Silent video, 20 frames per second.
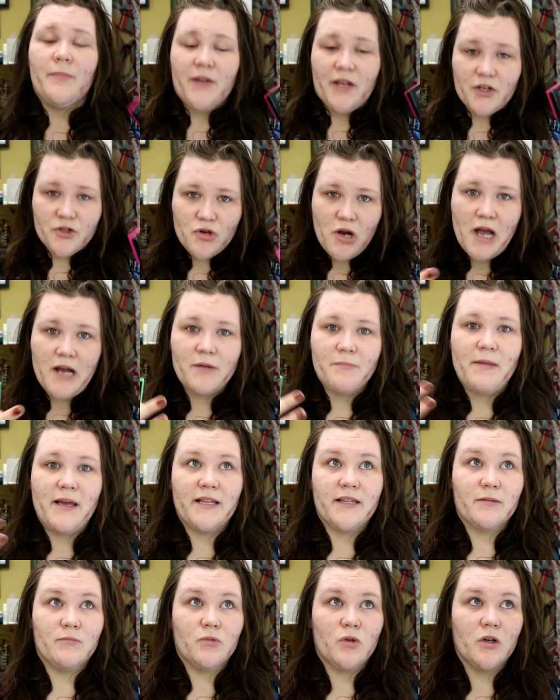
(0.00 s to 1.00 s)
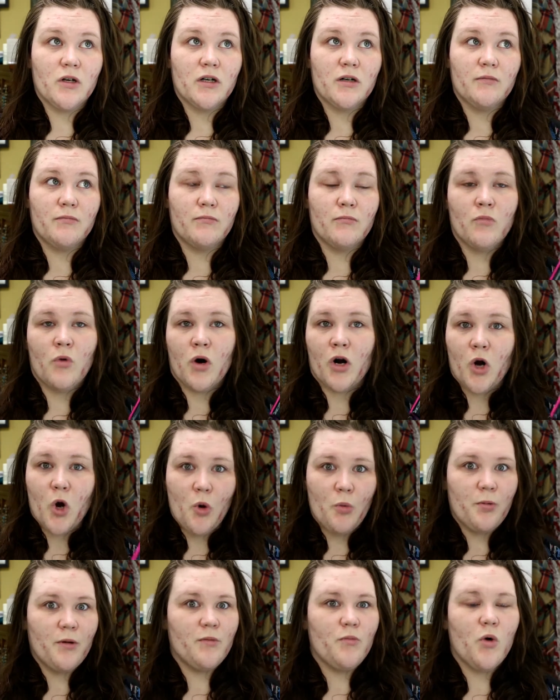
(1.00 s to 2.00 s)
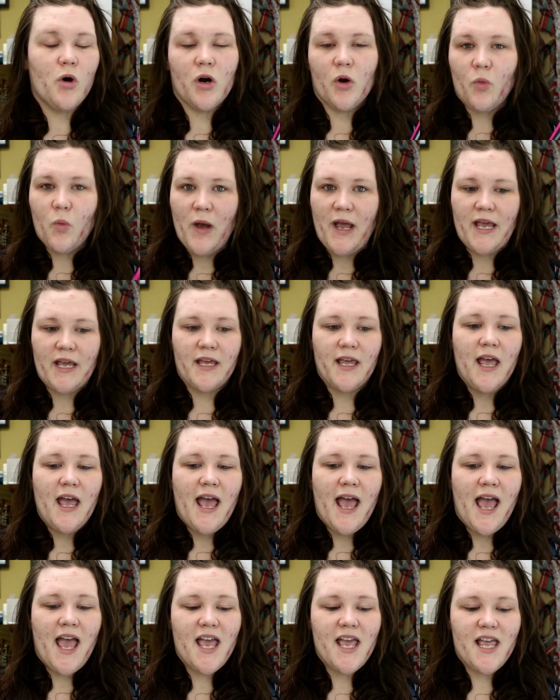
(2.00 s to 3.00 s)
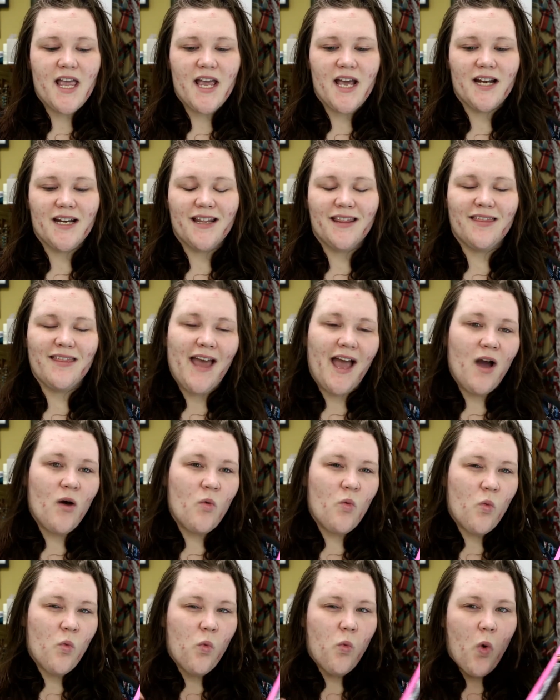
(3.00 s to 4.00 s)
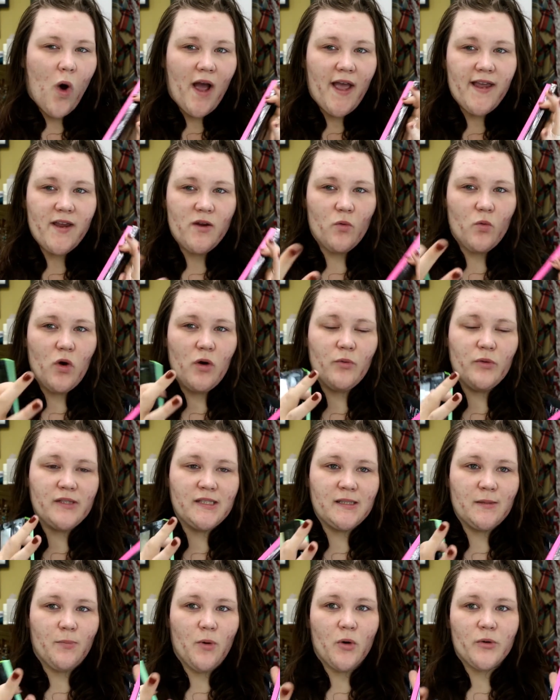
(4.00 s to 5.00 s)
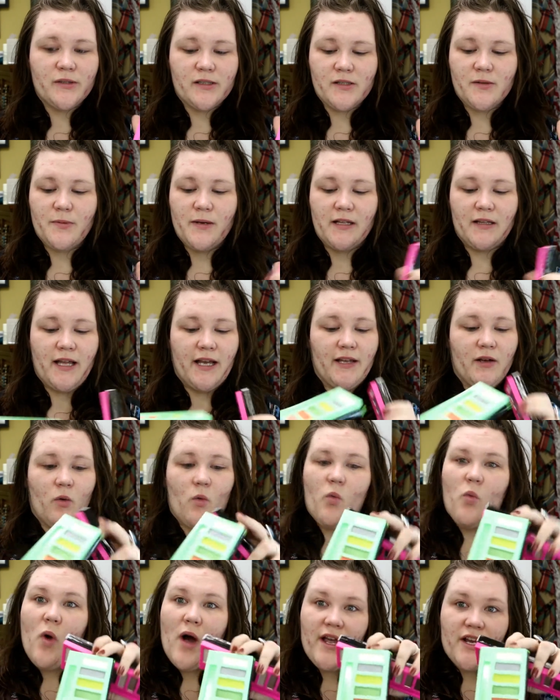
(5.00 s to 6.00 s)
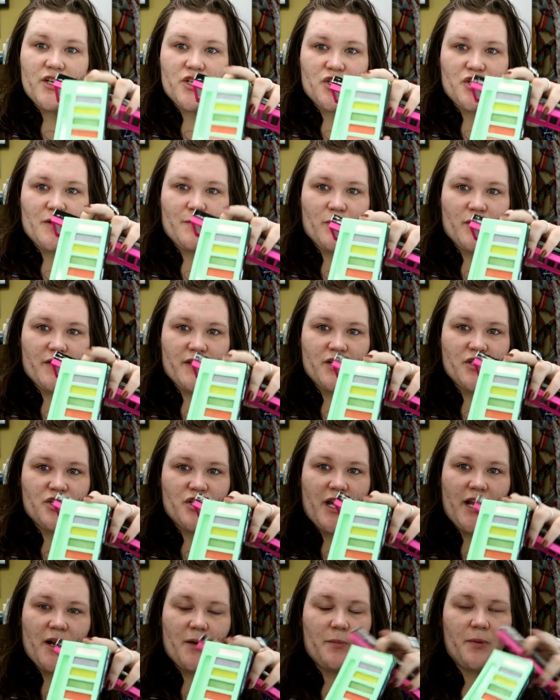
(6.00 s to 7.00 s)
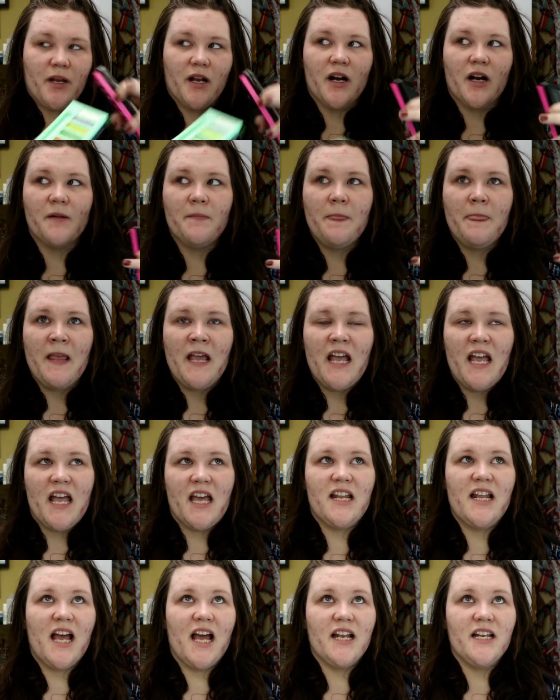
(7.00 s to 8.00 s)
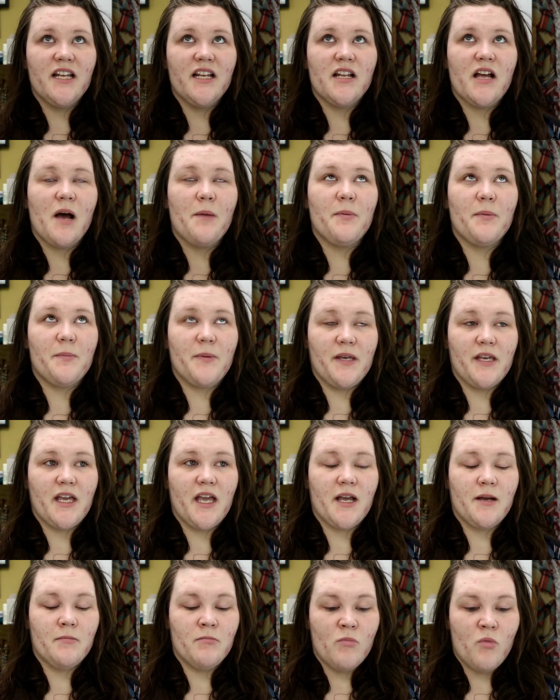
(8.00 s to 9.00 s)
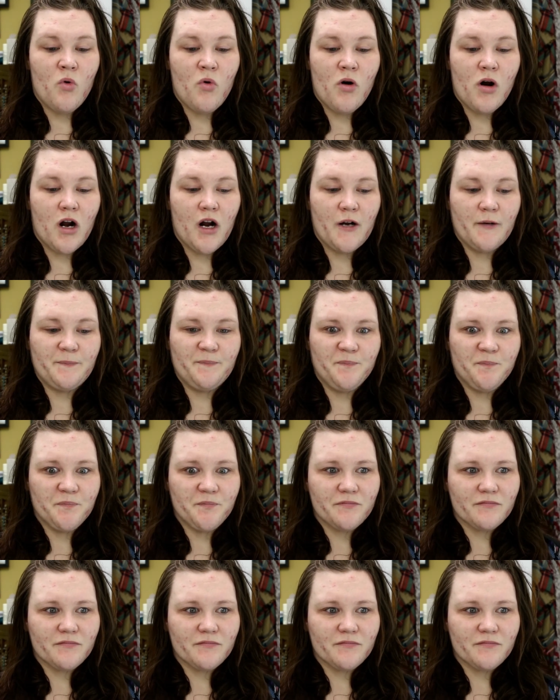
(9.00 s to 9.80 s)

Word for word: and try to make them look more open, more awake. And that white, what was supposed to be like a white shimmer, this shade up here, it ended up being more,